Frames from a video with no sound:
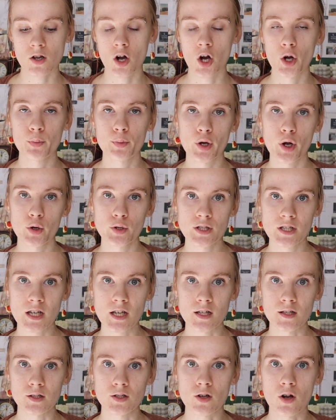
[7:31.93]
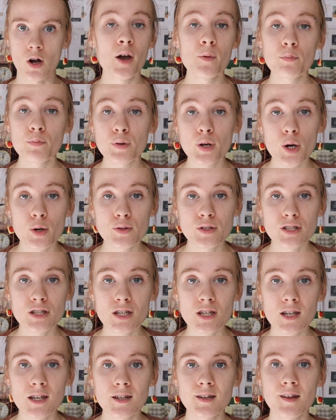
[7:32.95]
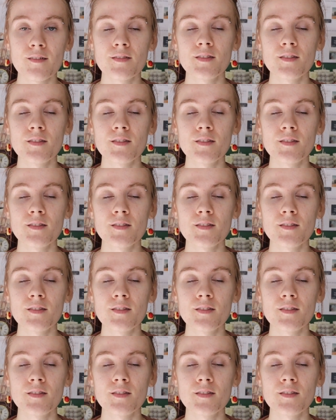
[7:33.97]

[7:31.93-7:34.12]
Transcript: R proteins, M protein,